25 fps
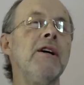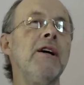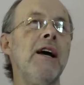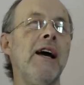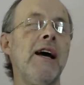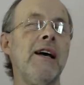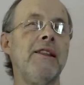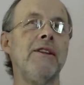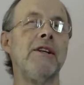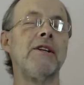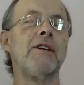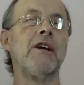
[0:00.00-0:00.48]

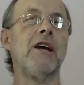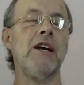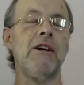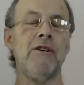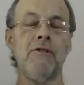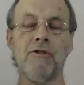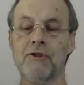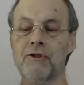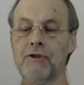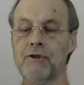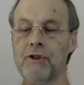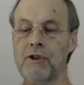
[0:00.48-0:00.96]
and
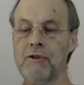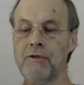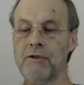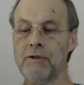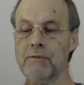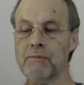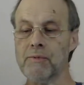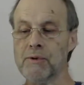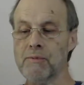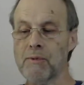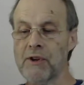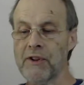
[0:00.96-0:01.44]
the truth
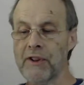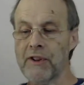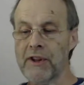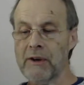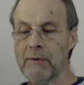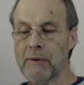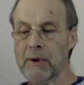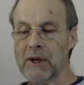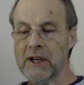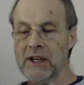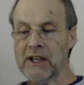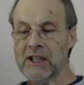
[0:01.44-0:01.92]
was what they
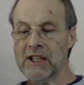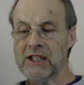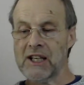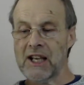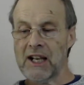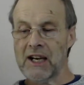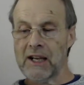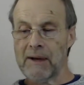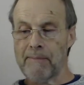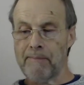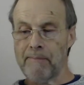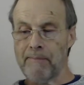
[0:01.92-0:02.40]
were going to
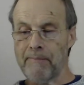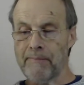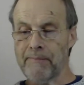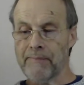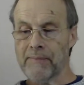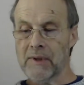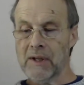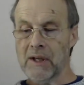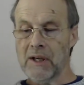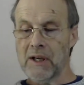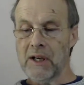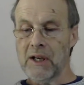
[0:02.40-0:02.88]
tell him.
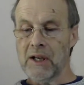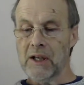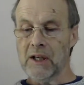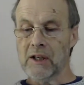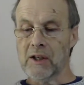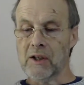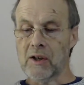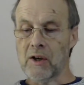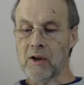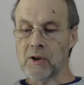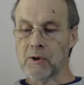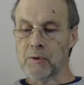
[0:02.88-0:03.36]

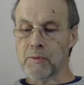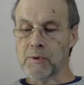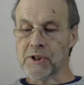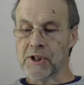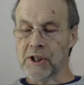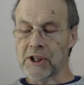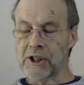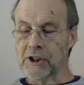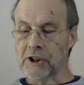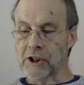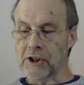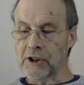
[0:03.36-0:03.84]
God was
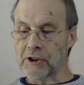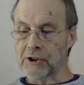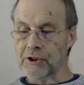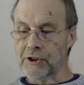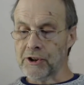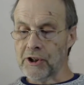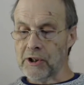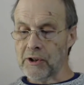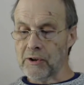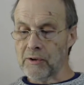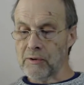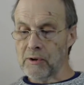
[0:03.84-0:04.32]
in
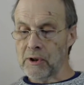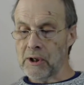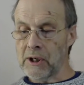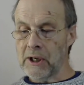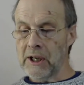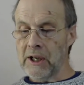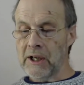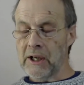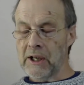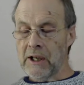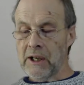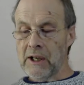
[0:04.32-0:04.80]

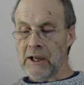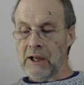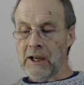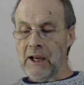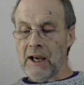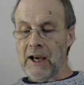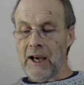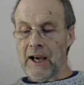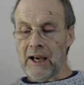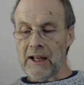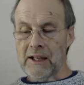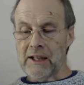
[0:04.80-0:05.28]
control,
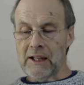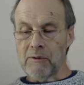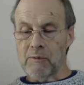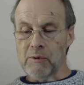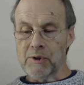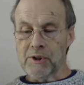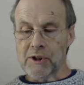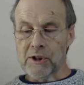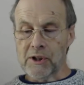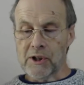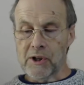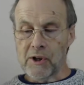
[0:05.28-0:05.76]
and it
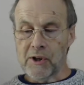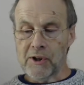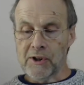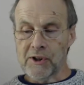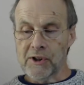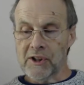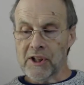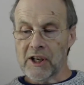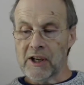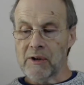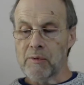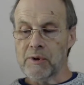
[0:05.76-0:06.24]
was God
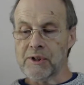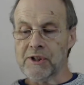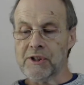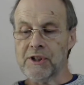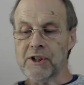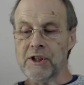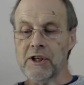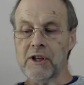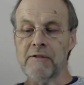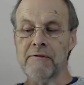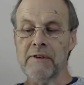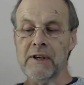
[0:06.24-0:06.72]
they were
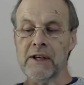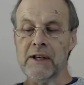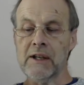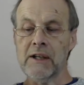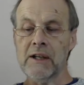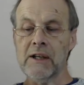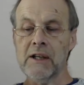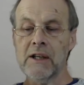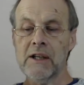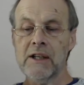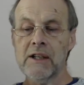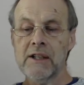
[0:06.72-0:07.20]

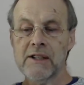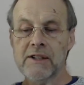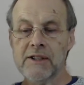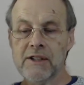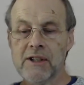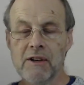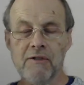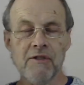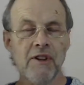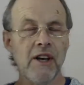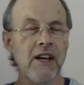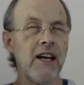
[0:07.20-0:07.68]
serving,
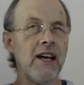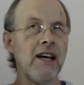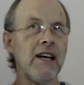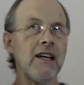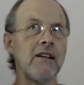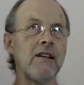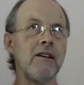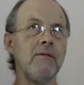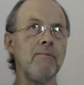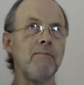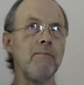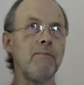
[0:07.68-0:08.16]
so they
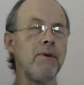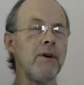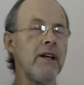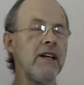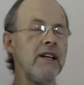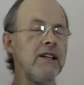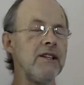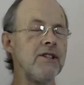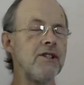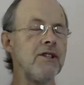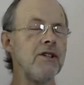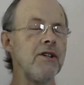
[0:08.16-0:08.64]
had
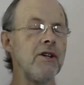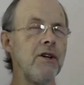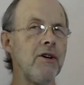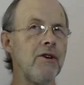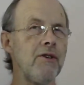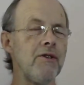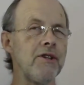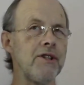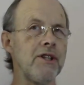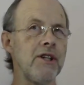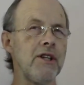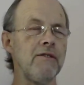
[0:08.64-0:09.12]
complete
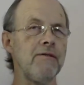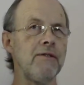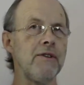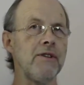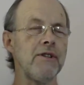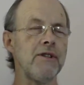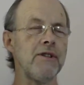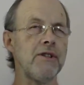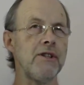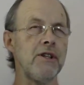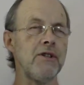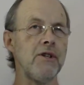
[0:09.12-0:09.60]
security for the
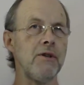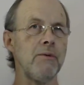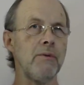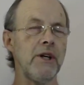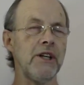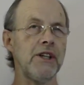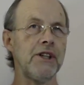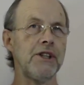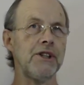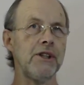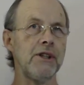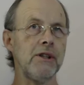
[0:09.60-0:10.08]

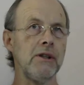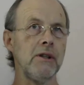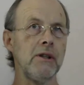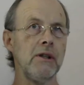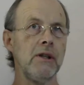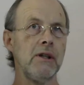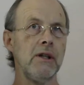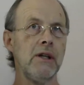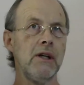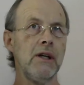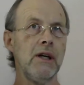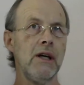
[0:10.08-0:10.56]
situation
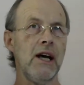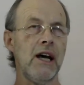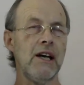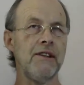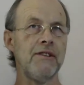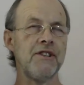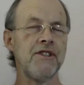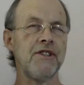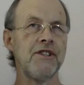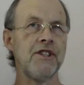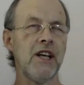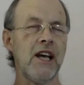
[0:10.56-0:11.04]
and
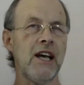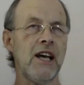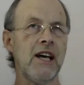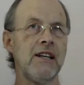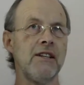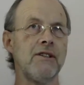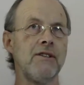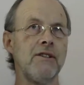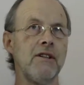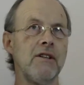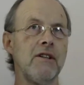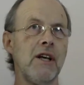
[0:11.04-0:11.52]
the
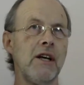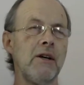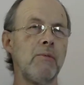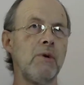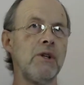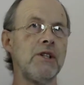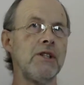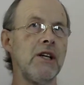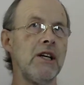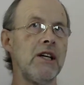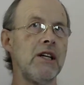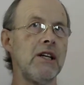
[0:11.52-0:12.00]
stand that they were
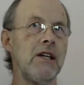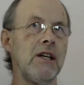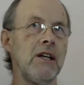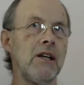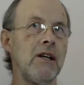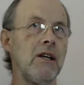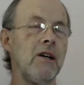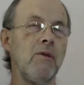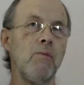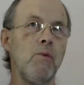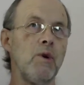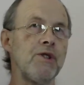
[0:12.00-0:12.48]
taking.
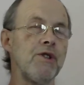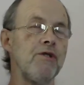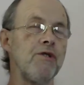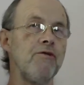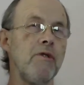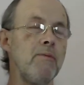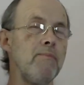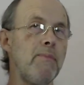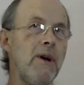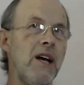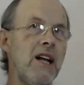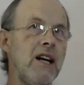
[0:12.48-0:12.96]
It wasn't
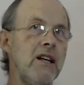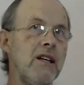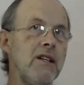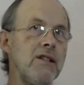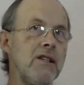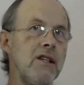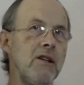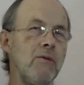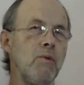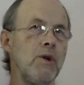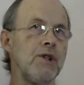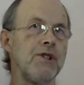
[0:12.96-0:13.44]

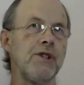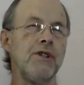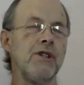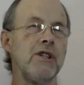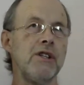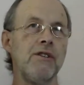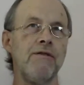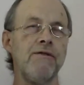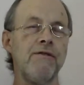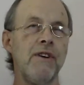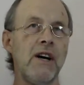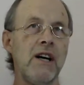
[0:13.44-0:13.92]
rebellious, it wasn't
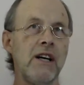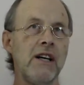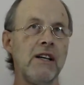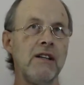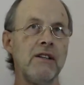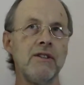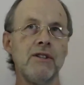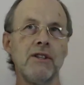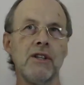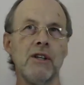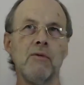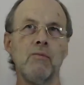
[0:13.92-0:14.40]

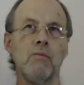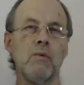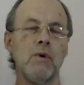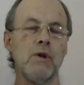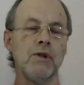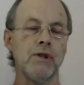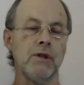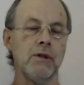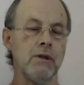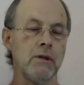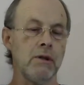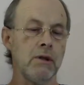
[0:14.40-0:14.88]
defiant, it
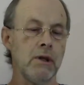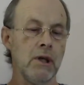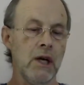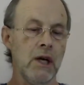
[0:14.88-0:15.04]
wasn't